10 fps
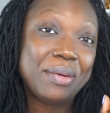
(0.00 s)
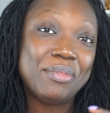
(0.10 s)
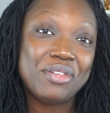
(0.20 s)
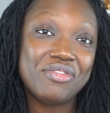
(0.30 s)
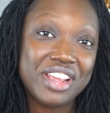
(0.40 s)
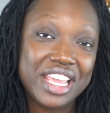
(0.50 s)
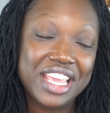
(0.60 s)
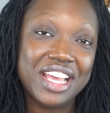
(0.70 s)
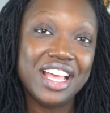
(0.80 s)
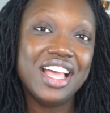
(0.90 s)

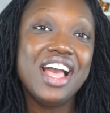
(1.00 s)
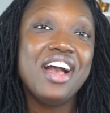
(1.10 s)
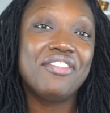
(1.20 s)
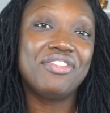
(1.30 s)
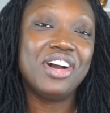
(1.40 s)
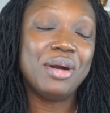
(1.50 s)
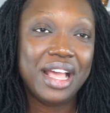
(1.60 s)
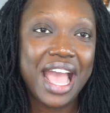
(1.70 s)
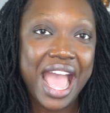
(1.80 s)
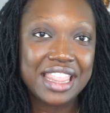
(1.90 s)
Marie from
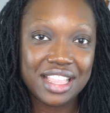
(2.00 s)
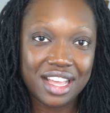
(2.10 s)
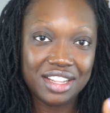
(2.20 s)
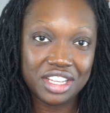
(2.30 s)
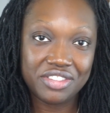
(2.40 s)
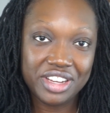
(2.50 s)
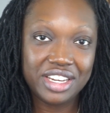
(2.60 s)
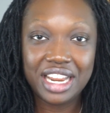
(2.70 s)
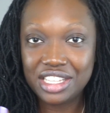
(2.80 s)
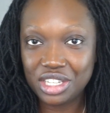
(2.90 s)

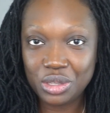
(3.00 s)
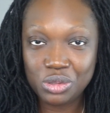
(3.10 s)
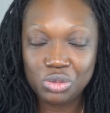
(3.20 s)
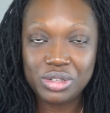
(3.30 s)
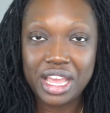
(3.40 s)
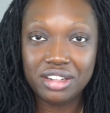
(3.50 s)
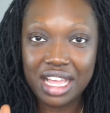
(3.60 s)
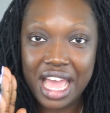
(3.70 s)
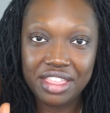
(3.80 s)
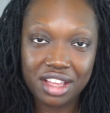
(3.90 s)
andthecolorgreen, that is her YouTube channel,
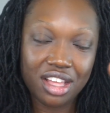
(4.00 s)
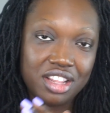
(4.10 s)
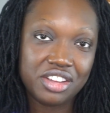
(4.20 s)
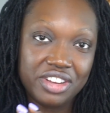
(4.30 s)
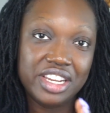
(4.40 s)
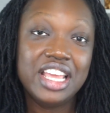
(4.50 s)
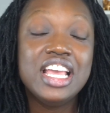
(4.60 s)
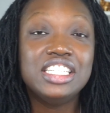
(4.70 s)
andthecolorgreen.